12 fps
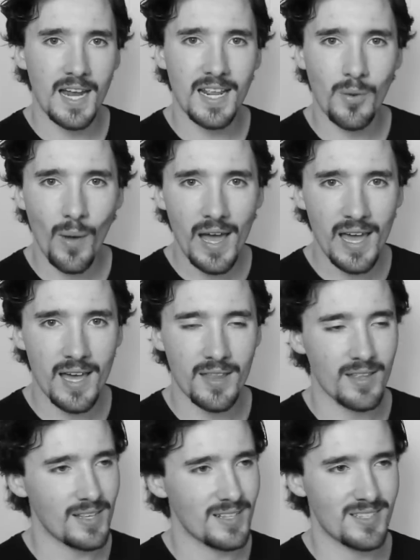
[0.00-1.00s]
And in a way,
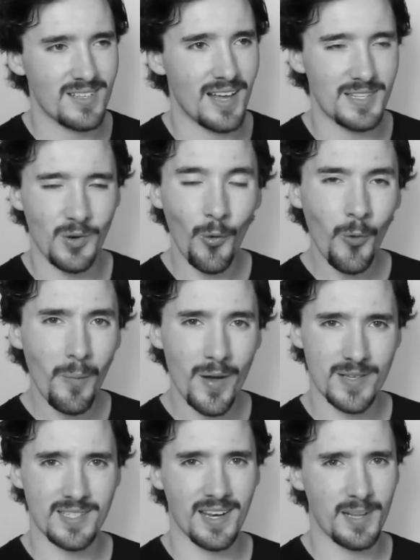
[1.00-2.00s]
that's
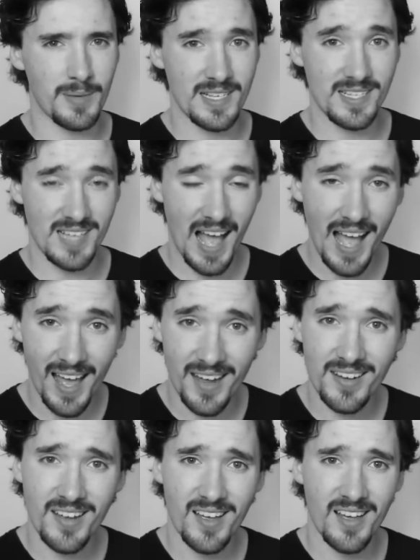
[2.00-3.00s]
almost a little bit
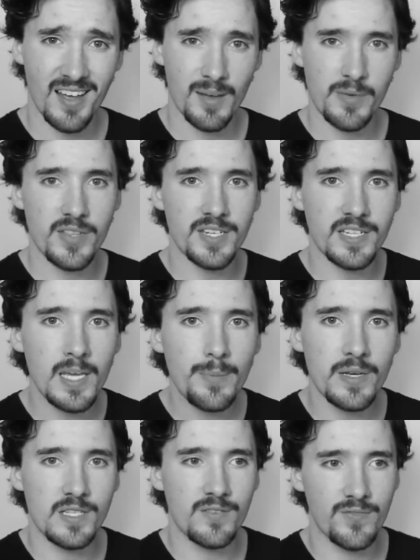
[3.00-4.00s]
sad. I mean, the
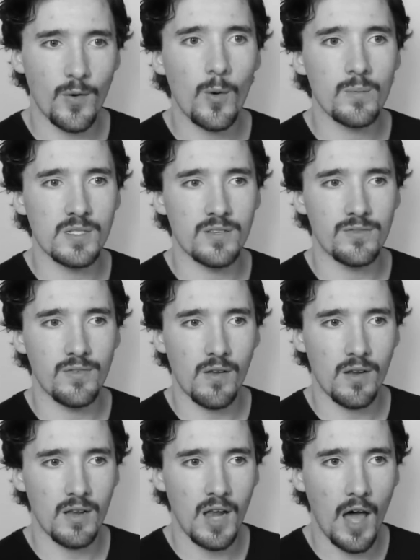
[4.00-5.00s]
deepest forms of
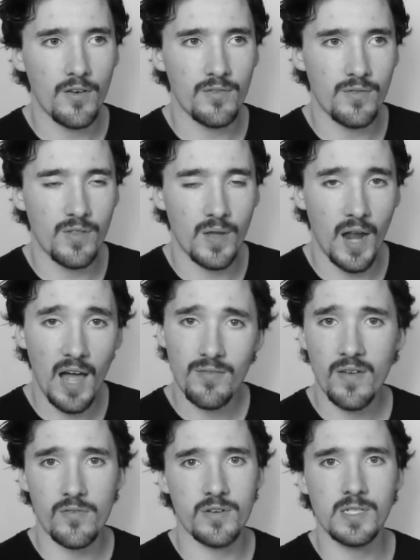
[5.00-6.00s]
love that
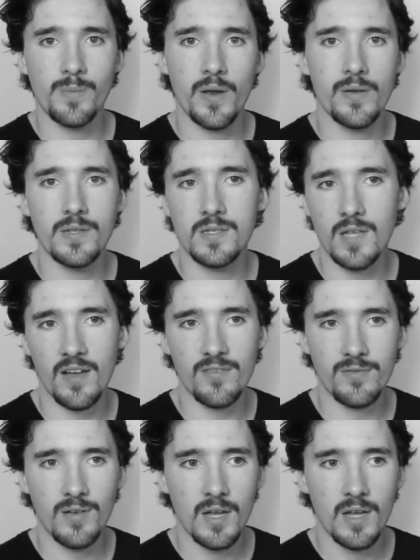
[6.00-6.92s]
I've ever experienced have